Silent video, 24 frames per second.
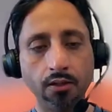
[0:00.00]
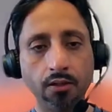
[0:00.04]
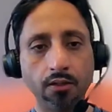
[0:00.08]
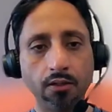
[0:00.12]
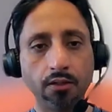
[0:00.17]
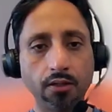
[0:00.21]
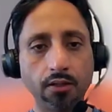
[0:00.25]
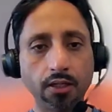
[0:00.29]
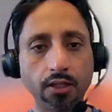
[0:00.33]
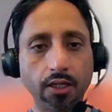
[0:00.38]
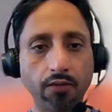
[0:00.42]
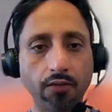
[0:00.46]

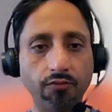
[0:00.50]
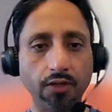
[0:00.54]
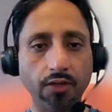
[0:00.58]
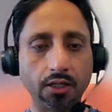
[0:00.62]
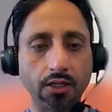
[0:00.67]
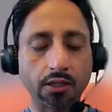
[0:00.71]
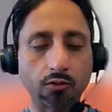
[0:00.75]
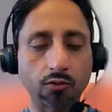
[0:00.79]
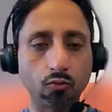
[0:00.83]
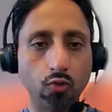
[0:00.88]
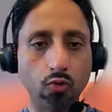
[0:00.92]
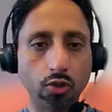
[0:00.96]
If it's
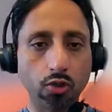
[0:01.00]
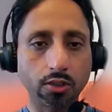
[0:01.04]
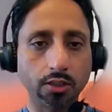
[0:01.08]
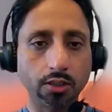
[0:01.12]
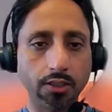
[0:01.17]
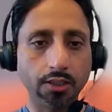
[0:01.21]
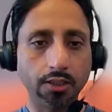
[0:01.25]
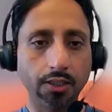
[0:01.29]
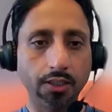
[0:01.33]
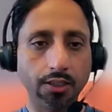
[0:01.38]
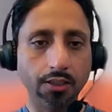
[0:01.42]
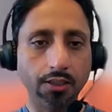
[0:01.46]

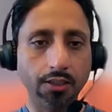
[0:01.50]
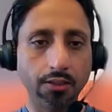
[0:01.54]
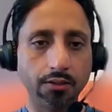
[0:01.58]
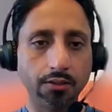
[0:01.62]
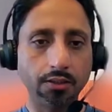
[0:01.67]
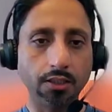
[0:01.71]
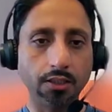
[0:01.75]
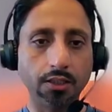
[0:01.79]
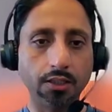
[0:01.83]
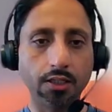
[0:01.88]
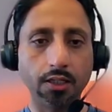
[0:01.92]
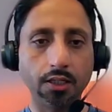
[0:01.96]
quarterly,
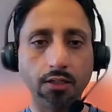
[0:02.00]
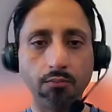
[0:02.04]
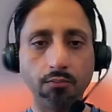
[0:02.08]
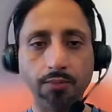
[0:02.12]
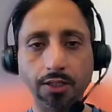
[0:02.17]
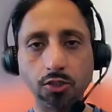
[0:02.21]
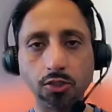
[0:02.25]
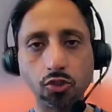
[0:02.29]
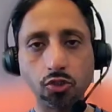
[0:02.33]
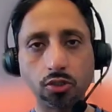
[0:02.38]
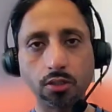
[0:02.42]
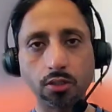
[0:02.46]
then it'll
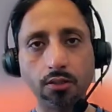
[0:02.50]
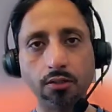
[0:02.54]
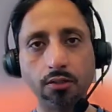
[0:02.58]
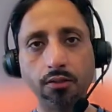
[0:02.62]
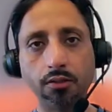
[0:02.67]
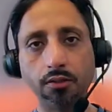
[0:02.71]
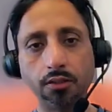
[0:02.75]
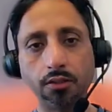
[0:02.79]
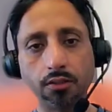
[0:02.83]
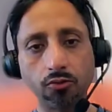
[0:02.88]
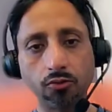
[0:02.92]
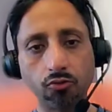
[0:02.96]
mention
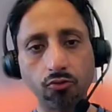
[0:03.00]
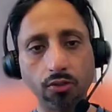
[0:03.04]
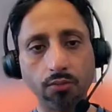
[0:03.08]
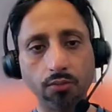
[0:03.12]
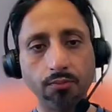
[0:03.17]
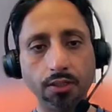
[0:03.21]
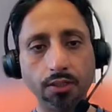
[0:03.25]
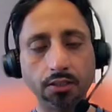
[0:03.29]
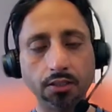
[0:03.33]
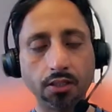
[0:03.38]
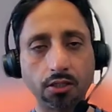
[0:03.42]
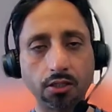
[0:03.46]
the 3
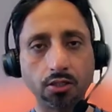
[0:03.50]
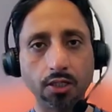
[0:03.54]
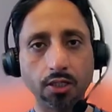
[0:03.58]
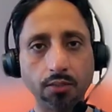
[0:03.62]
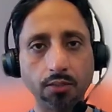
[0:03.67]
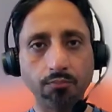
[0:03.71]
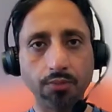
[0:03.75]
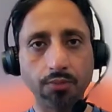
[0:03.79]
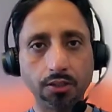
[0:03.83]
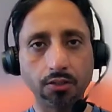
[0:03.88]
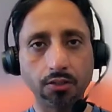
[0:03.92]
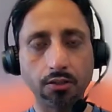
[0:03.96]
months time
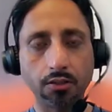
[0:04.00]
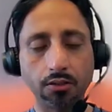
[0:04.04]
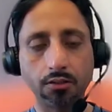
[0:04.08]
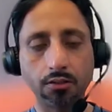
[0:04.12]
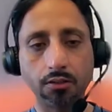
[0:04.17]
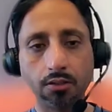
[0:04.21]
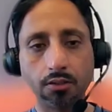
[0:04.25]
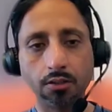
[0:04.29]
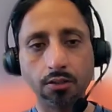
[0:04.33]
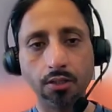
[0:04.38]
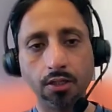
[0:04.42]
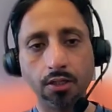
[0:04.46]
period.
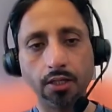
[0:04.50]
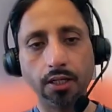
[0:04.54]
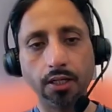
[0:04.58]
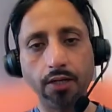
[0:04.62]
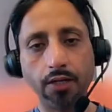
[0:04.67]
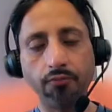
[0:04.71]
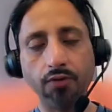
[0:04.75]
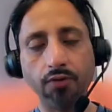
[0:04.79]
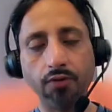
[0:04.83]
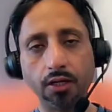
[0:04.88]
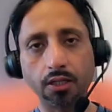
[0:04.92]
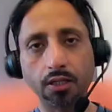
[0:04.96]

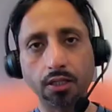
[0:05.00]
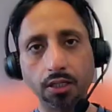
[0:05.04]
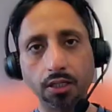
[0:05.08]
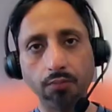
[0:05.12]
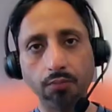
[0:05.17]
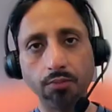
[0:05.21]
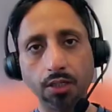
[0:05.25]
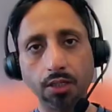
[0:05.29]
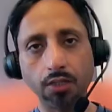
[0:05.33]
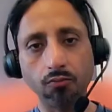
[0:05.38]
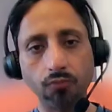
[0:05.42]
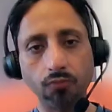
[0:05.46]
If it's
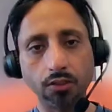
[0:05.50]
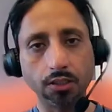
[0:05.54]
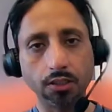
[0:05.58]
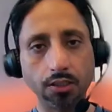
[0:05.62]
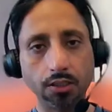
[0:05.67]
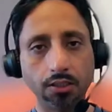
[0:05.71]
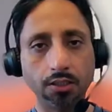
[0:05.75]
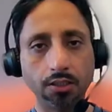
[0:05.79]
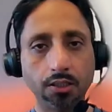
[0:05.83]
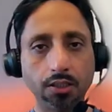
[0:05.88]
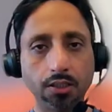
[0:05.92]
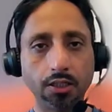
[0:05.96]
semi-annually,
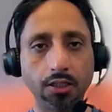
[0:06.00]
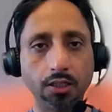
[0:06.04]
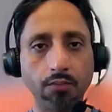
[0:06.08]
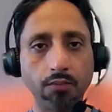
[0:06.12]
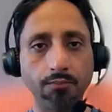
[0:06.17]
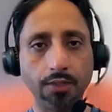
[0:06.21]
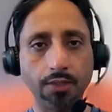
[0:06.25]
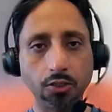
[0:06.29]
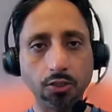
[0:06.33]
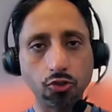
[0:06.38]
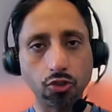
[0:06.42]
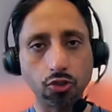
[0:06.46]
it'll
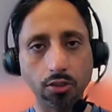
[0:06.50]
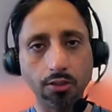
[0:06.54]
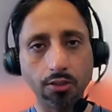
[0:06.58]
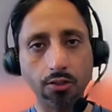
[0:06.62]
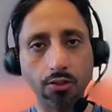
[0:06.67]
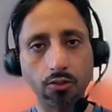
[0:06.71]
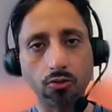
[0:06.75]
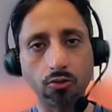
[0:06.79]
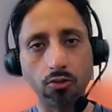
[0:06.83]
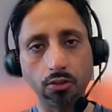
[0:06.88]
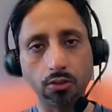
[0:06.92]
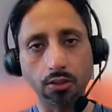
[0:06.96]
mention
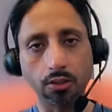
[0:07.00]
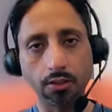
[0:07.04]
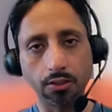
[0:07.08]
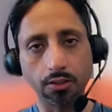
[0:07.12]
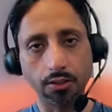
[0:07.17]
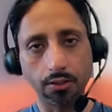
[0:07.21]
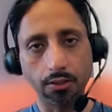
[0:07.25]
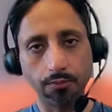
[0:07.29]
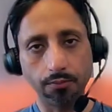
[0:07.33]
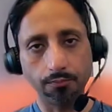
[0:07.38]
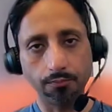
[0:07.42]
accordingly.